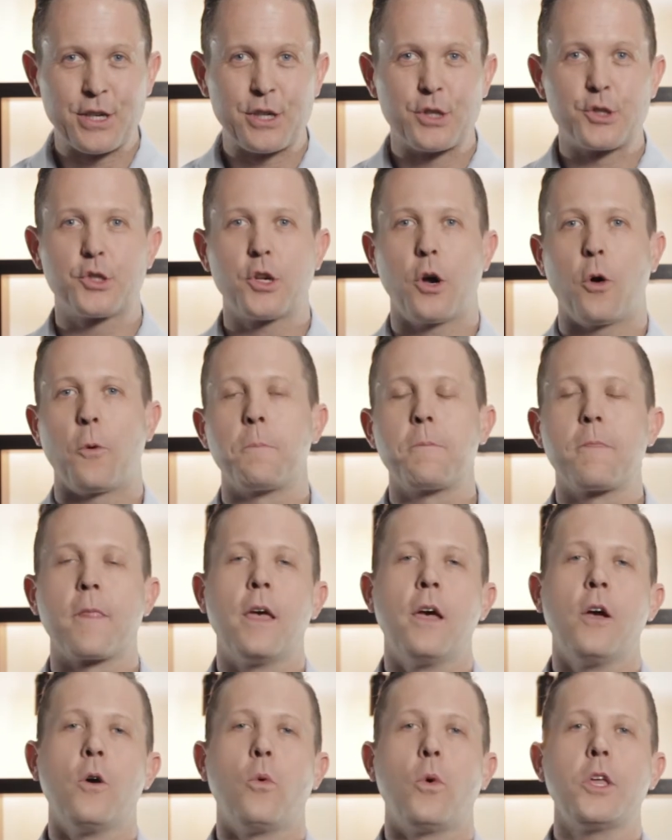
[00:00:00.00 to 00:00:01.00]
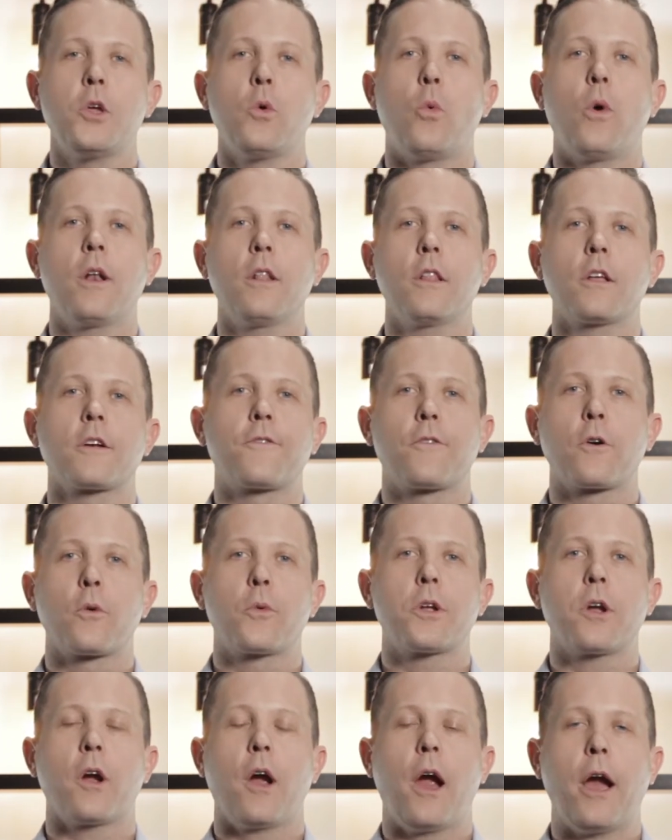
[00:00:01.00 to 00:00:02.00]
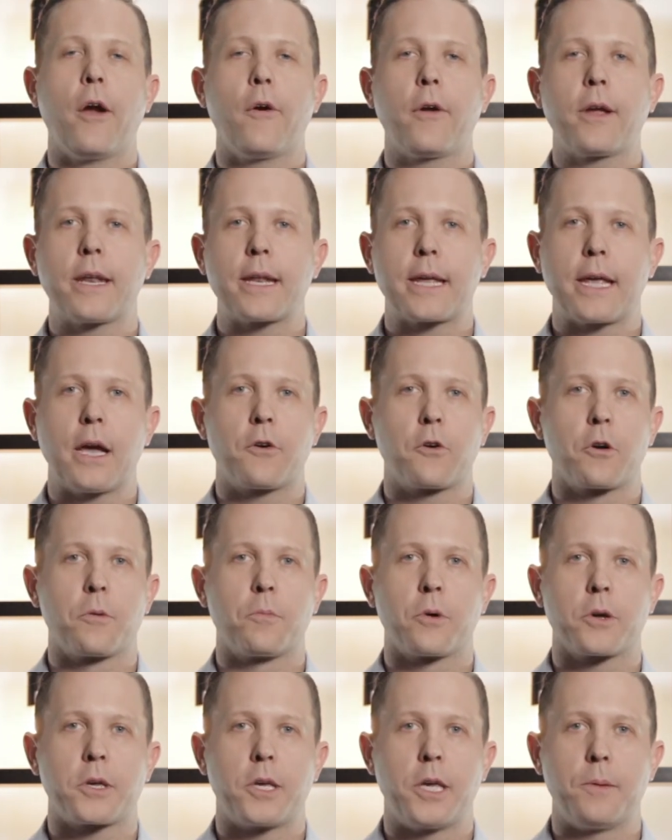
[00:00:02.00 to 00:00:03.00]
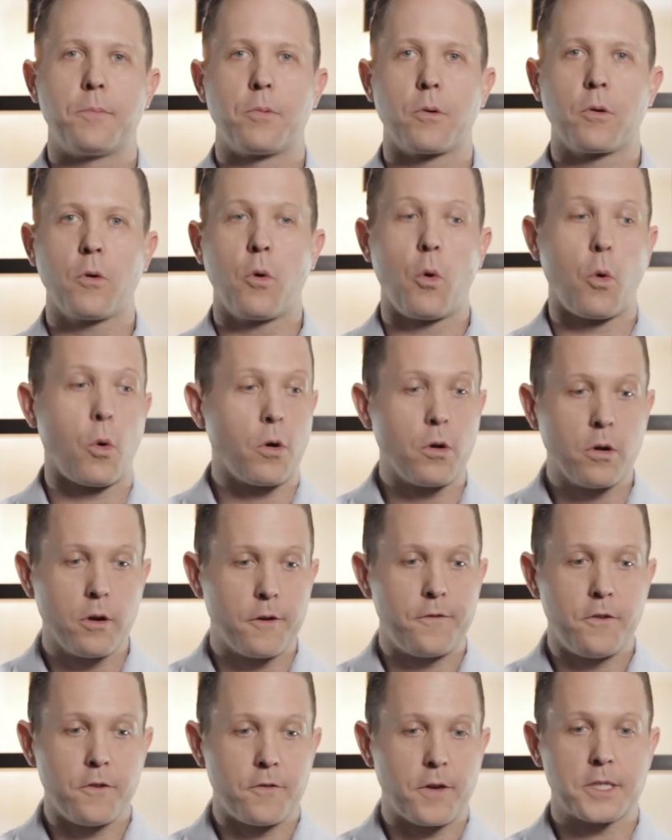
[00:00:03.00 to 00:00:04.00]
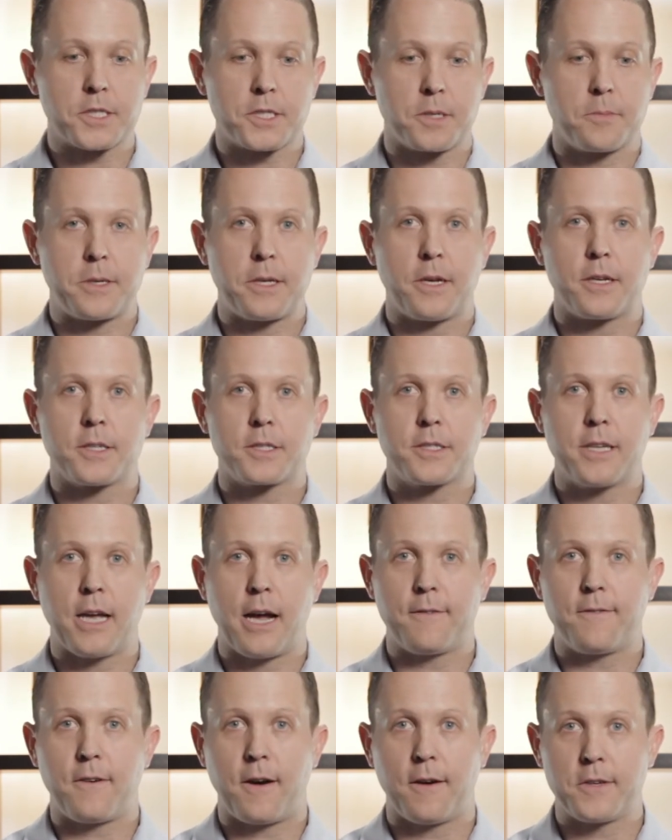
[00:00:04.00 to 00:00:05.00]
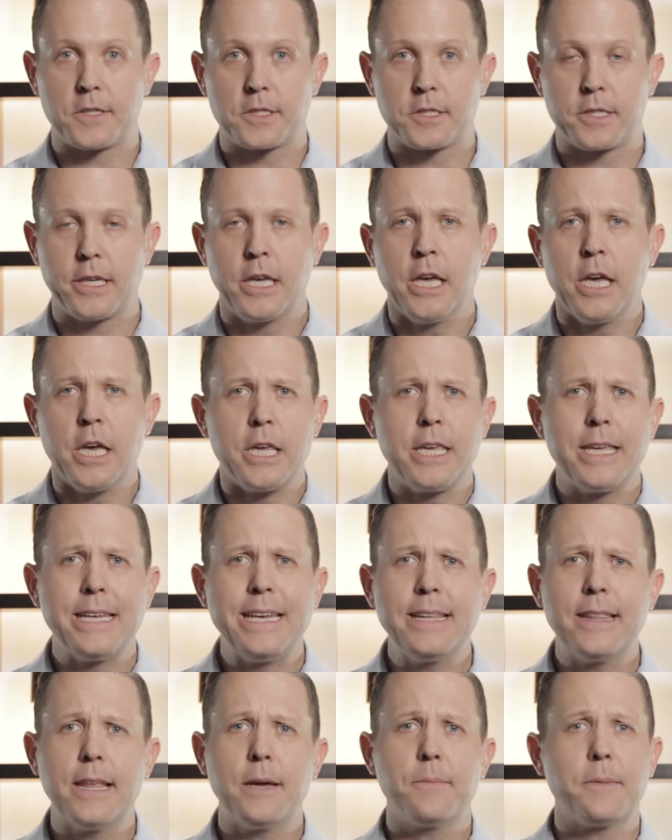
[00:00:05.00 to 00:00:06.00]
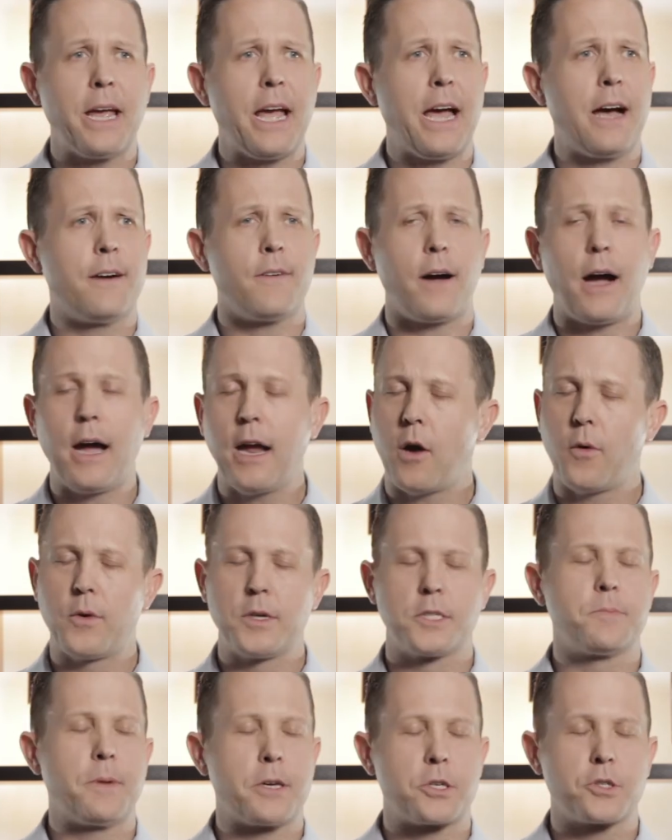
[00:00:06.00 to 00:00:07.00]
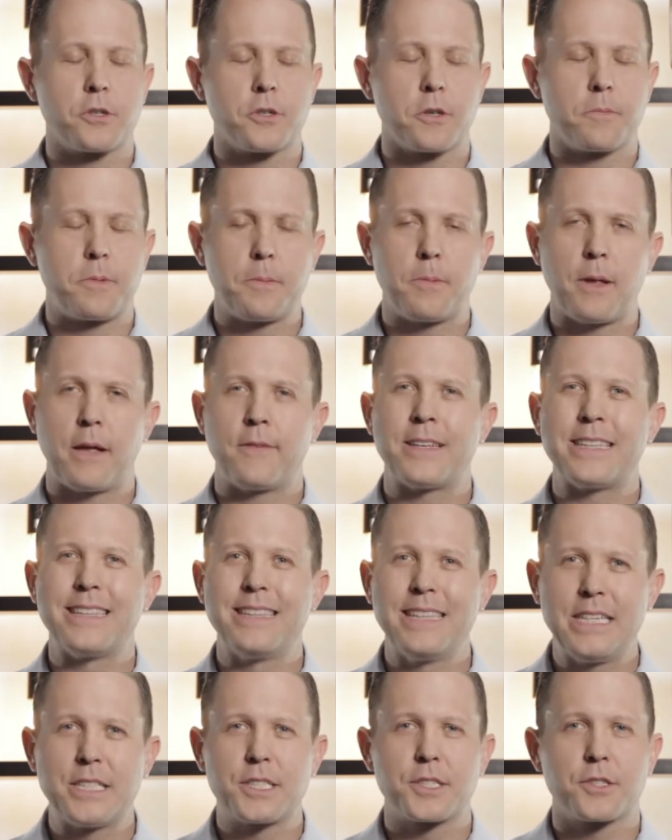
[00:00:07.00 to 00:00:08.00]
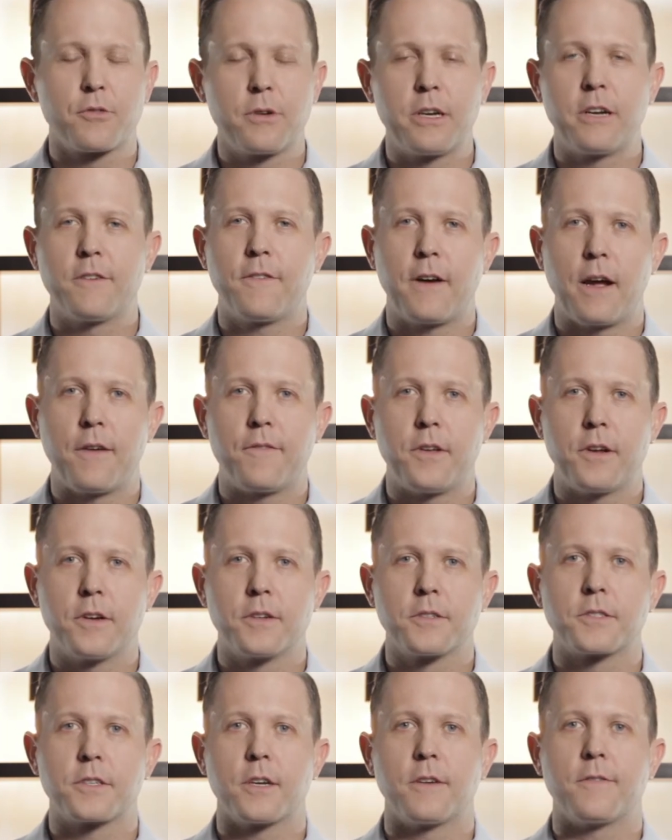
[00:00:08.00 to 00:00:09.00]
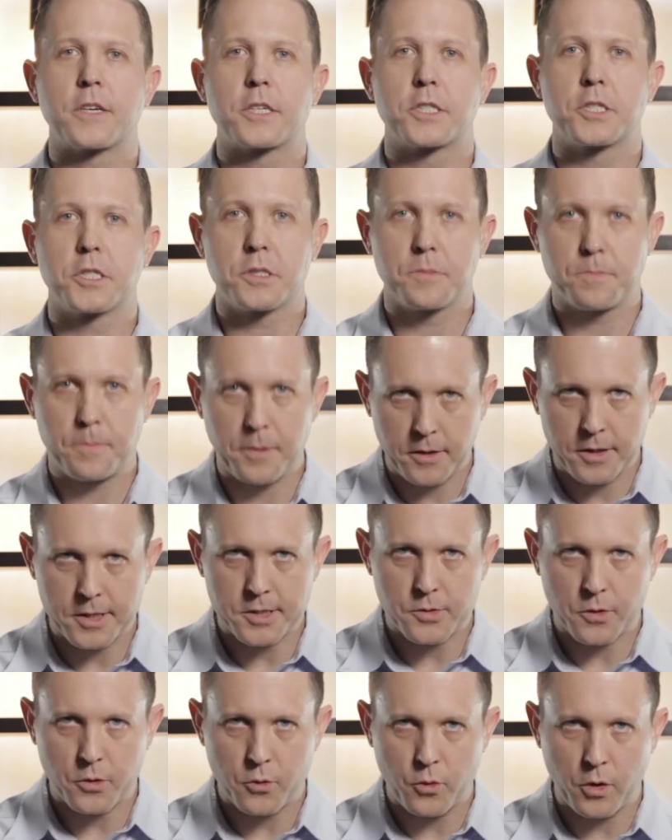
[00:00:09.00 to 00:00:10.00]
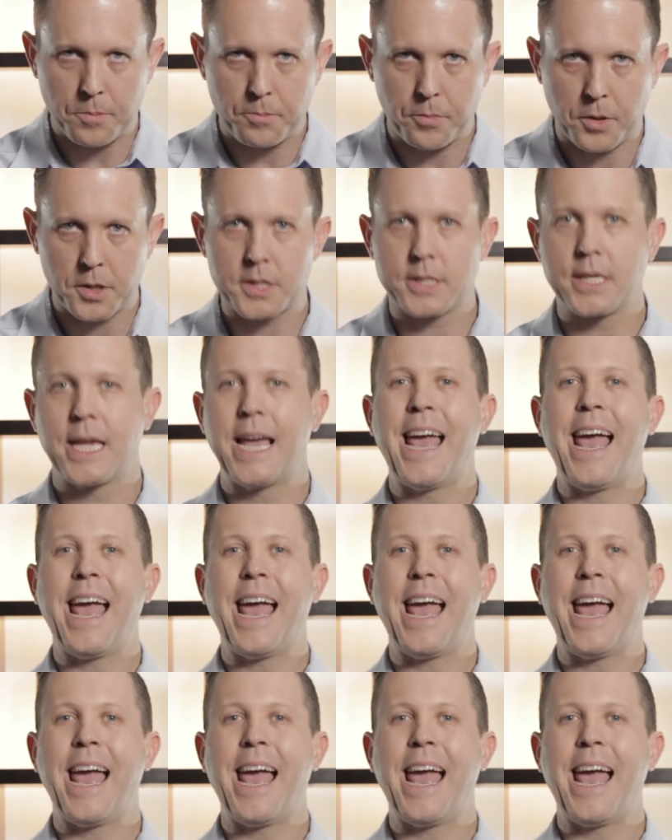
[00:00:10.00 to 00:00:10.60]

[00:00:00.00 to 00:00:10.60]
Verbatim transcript: So what you want to look for when you're hiring an accountant or bookkeeper, or if you've got somebody on staff, obviously, you need them to have, I always make sure that people have at least three to five years of experience with QuickBooks